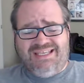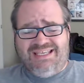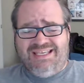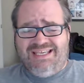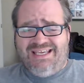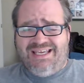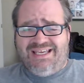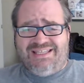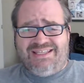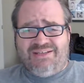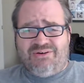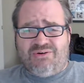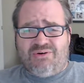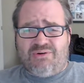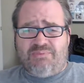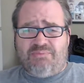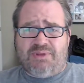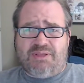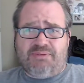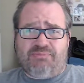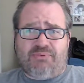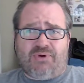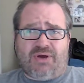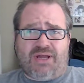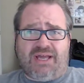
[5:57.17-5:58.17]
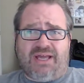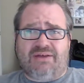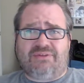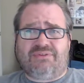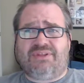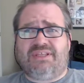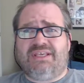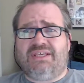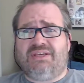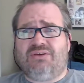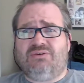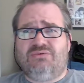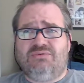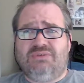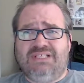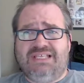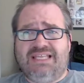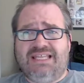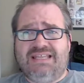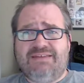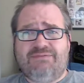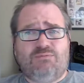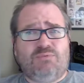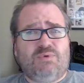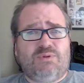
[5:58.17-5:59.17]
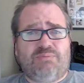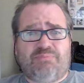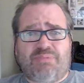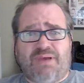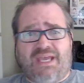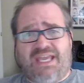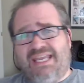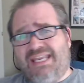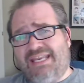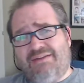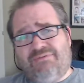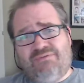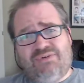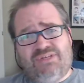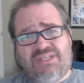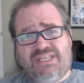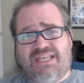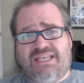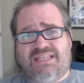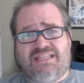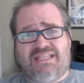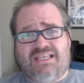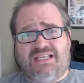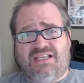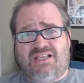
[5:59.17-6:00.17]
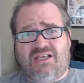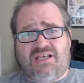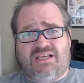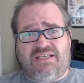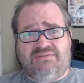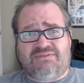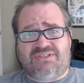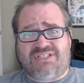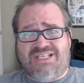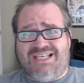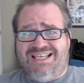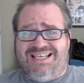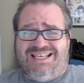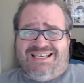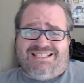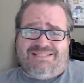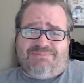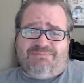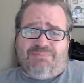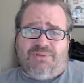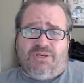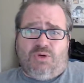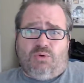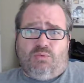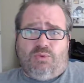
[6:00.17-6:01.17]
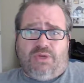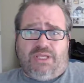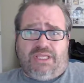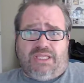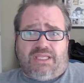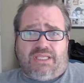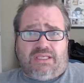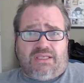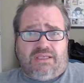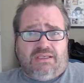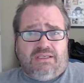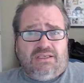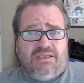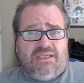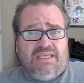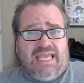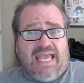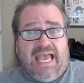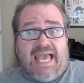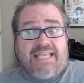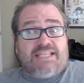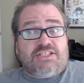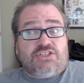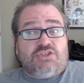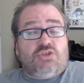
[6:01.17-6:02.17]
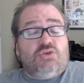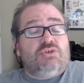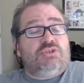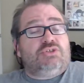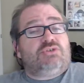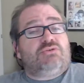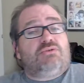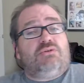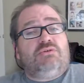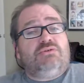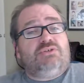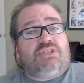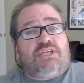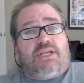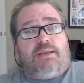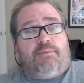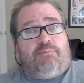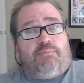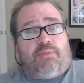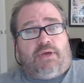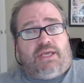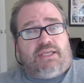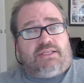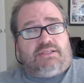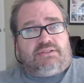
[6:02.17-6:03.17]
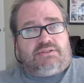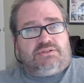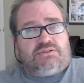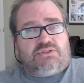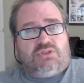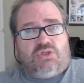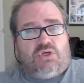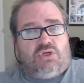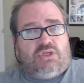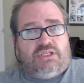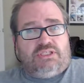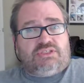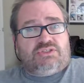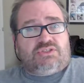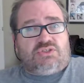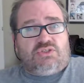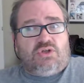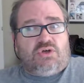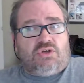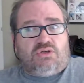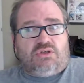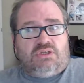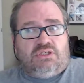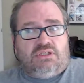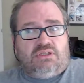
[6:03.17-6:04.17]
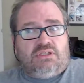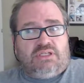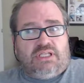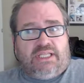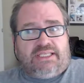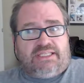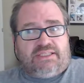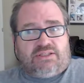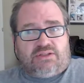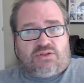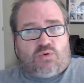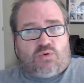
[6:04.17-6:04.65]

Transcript: And there are people out there who live with pain every day of their lives. It's been a week, and it's not excruciating pain. It's not. It's not like the